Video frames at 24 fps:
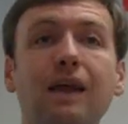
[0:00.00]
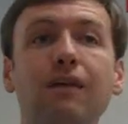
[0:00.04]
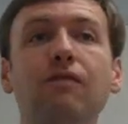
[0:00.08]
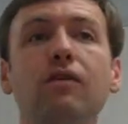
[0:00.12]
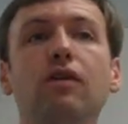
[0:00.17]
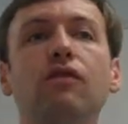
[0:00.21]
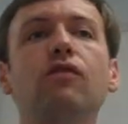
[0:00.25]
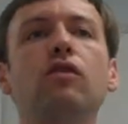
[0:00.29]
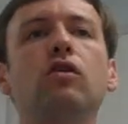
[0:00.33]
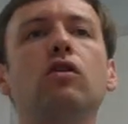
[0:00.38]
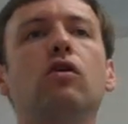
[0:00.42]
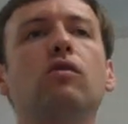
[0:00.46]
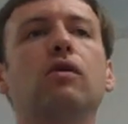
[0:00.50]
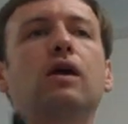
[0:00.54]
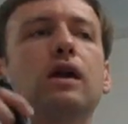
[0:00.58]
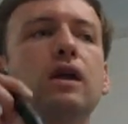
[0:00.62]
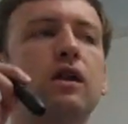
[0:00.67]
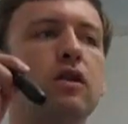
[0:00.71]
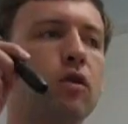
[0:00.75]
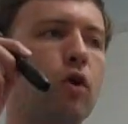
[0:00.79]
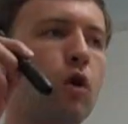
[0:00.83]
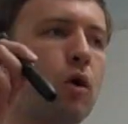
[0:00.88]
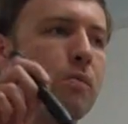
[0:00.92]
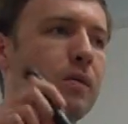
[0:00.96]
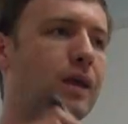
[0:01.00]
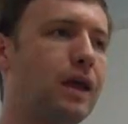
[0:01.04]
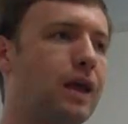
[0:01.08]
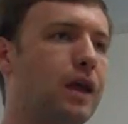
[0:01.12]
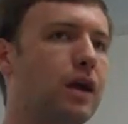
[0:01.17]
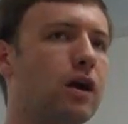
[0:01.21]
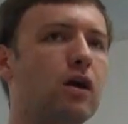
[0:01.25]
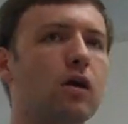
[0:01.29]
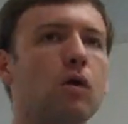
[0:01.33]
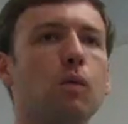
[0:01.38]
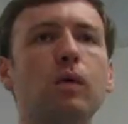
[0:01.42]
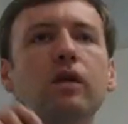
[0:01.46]
And even if you don't get to know them
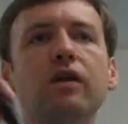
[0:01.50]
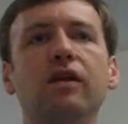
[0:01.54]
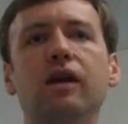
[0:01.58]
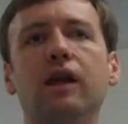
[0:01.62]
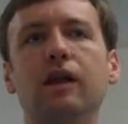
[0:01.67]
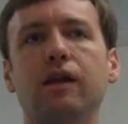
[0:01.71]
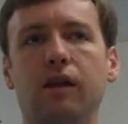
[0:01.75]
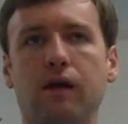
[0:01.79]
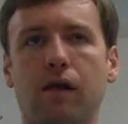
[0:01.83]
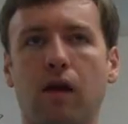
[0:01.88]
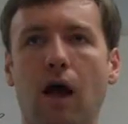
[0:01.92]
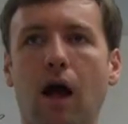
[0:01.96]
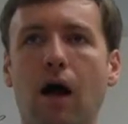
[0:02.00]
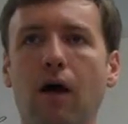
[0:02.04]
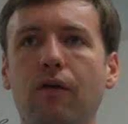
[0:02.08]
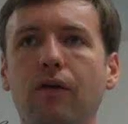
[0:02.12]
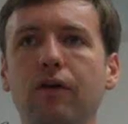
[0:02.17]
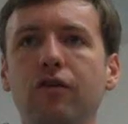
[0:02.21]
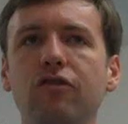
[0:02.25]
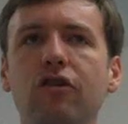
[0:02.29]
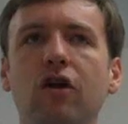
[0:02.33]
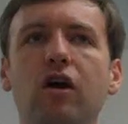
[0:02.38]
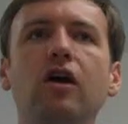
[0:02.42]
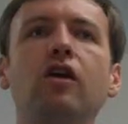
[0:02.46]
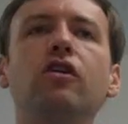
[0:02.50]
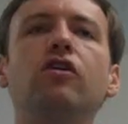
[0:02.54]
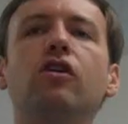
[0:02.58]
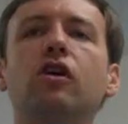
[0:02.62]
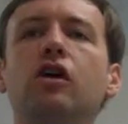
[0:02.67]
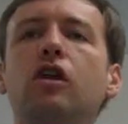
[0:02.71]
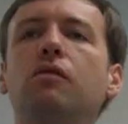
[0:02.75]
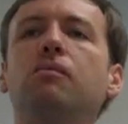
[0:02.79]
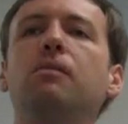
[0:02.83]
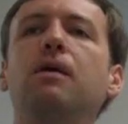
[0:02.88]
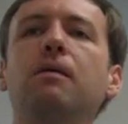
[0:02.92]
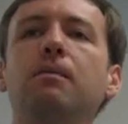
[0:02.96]
here, when you get to college, you're
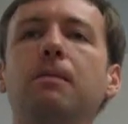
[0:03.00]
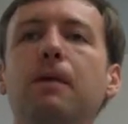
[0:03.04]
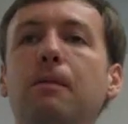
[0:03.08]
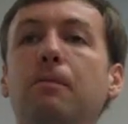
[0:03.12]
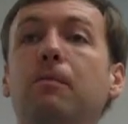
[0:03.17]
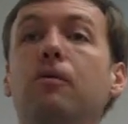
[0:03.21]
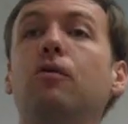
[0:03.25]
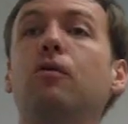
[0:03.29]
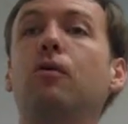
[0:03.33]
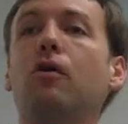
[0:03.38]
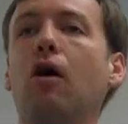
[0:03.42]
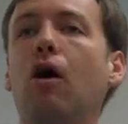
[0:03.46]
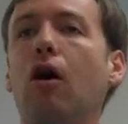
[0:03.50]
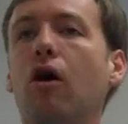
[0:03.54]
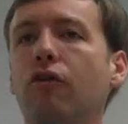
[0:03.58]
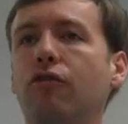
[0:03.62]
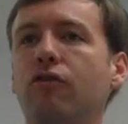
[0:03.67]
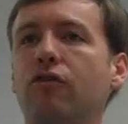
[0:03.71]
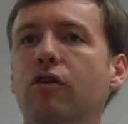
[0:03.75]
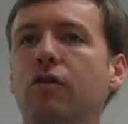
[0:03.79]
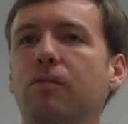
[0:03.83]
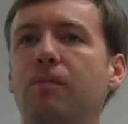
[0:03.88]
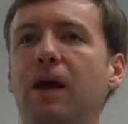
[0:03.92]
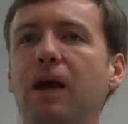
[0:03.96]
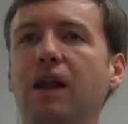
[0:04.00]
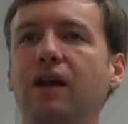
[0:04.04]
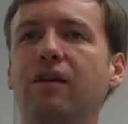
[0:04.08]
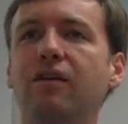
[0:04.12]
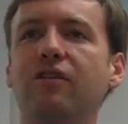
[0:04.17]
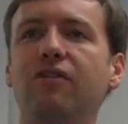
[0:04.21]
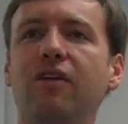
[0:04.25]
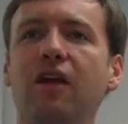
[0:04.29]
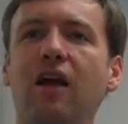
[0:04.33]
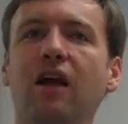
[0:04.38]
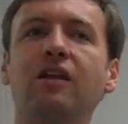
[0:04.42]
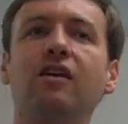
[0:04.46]
going to meet people who are also
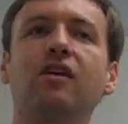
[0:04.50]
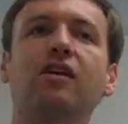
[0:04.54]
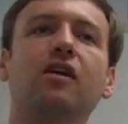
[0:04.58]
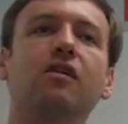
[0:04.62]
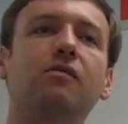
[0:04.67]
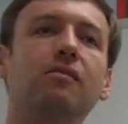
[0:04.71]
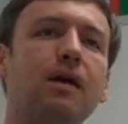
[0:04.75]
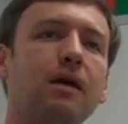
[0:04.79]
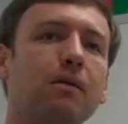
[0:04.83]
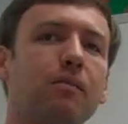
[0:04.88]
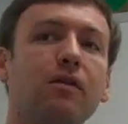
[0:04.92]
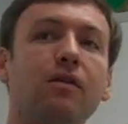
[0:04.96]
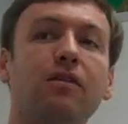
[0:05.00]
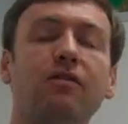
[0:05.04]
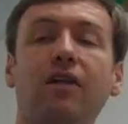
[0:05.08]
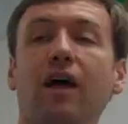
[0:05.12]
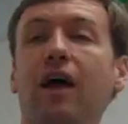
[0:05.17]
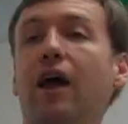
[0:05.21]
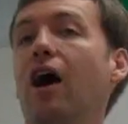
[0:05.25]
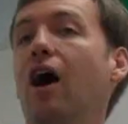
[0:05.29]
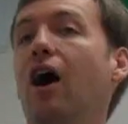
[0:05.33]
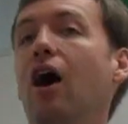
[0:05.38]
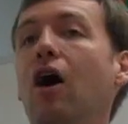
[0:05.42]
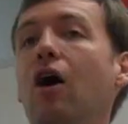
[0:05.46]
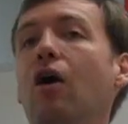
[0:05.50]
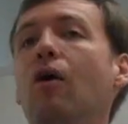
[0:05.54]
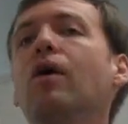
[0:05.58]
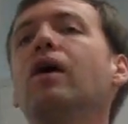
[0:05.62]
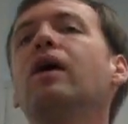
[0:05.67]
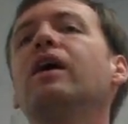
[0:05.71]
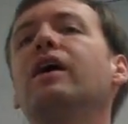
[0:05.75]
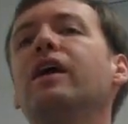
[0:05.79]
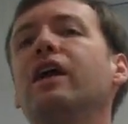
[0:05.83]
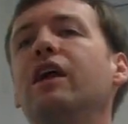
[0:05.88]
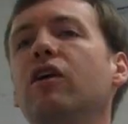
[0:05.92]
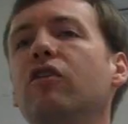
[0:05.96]
debaters. And you're going to be able to say, oh,
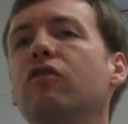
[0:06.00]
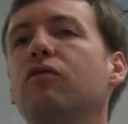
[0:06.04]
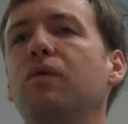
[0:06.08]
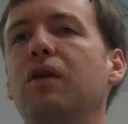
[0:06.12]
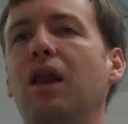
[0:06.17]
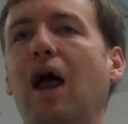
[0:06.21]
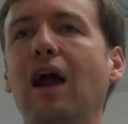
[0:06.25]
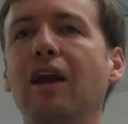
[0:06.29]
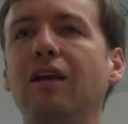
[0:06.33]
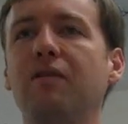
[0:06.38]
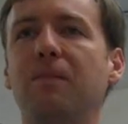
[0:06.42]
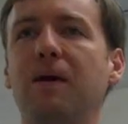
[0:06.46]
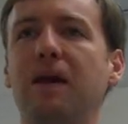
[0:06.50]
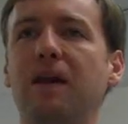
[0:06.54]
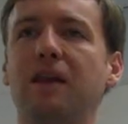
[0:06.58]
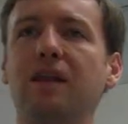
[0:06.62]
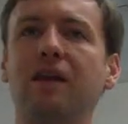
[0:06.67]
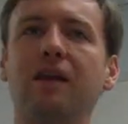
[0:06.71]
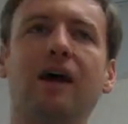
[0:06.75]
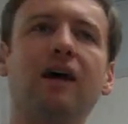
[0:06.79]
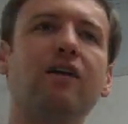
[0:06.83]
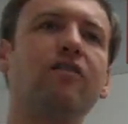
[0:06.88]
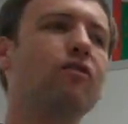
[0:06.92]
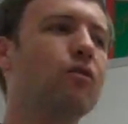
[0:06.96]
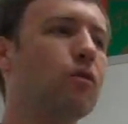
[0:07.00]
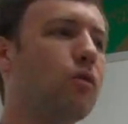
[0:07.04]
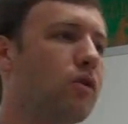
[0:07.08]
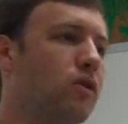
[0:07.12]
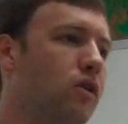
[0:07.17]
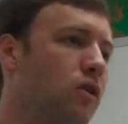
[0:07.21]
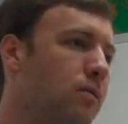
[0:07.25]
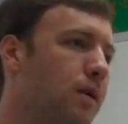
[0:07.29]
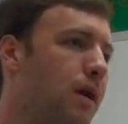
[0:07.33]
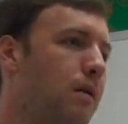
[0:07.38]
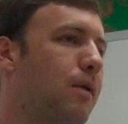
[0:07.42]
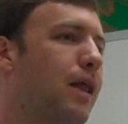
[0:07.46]
here's what I debated in high school.
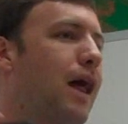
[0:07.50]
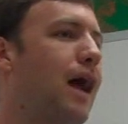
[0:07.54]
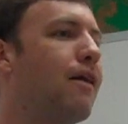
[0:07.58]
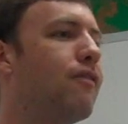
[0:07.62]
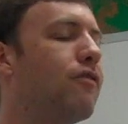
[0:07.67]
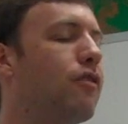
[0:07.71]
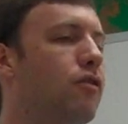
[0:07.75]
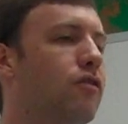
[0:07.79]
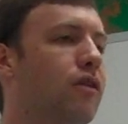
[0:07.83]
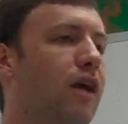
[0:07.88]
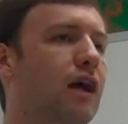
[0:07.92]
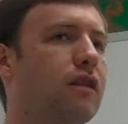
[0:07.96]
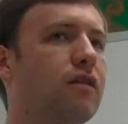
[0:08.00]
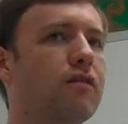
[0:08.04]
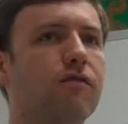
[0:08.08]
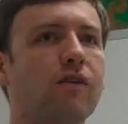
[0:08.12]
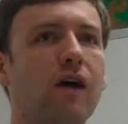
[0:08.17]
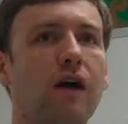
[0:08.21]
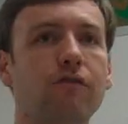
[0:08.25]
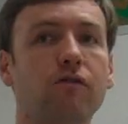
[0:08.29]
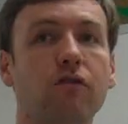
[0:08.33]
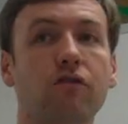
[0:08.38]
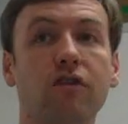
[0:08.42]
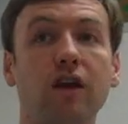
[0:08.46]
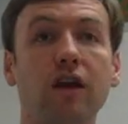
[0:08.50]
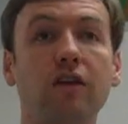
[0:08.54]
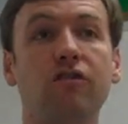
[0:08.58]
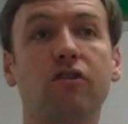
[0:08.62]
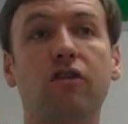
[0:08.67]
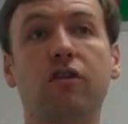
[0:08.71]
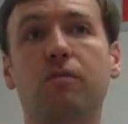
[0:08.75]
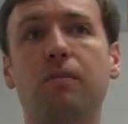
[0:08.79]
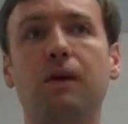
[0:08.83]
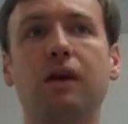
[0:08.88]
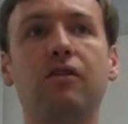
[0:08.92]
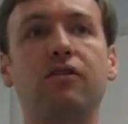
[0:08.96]
And you'll be able to have those kinds of
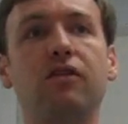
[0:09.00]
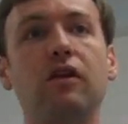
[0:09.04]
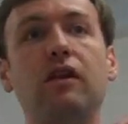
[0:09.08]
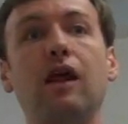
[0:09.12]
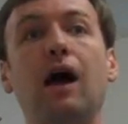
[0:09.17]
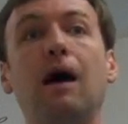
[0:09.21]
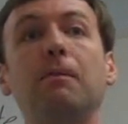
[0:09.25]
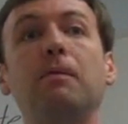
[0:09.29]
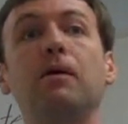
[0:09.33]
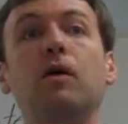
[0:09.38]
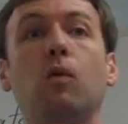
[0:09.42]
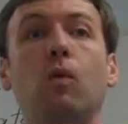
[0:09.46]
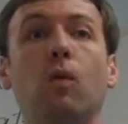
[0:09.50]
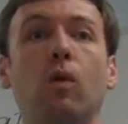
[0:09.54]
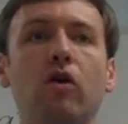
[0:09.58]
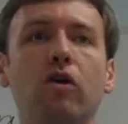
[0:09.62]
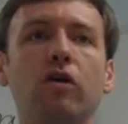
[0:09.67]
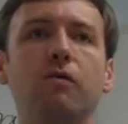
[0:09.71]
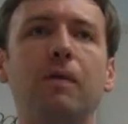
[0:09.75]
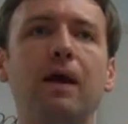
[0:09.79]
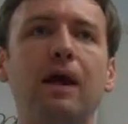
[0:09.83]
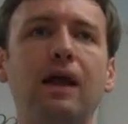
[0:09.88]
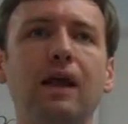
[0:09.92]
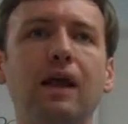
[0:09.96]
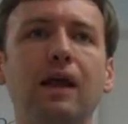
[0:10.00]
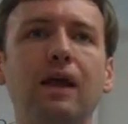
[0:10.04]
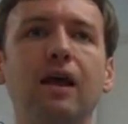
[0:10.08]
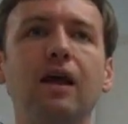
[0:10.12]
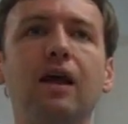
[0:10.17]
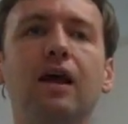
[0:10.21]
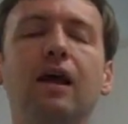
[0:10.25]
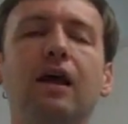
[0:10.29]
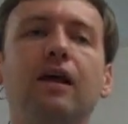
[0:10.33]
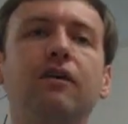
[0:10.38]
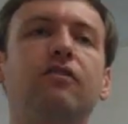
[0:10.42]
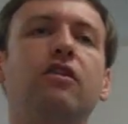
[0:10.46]
conversations. Because the topic we're debating
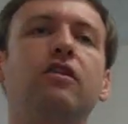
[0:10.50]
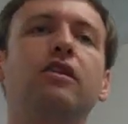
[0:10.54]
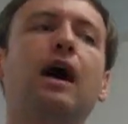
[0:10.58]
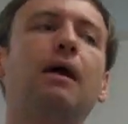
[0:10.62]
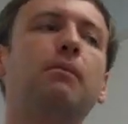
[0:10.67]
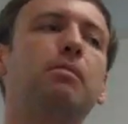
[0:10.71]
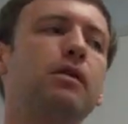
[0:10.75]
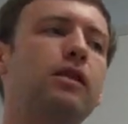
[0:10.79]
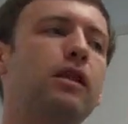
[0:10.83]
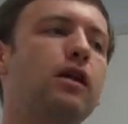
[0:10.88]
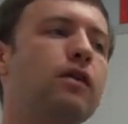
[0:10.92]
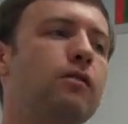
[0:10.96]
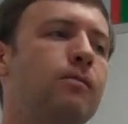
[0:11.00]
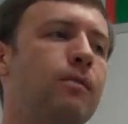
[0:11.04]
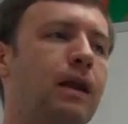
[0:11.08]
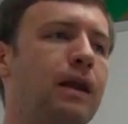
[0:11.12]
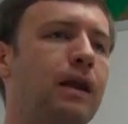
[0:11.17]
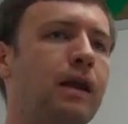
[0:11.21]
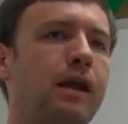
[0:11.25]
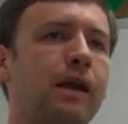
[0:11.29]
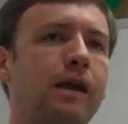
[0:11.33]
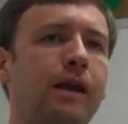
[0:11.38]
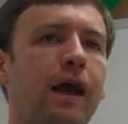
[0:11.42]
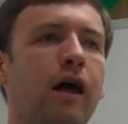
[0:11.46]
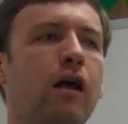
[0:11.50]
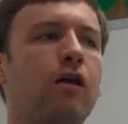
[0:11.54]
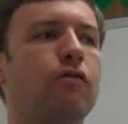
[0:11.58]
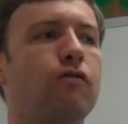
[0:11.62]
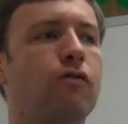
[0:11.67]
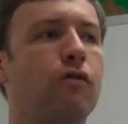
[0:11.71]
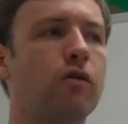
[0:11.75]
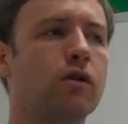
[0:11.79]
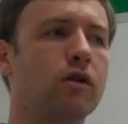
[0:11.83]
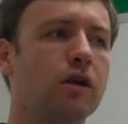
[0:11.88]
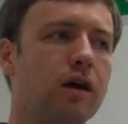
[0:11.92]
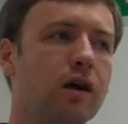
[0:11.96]
is the topic they're debating in
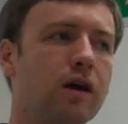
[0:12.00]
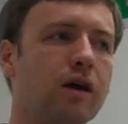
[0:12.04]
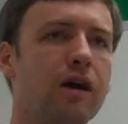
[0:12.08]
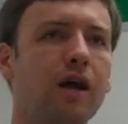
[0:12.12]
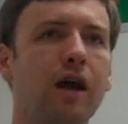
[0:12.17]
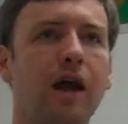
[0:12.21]
California,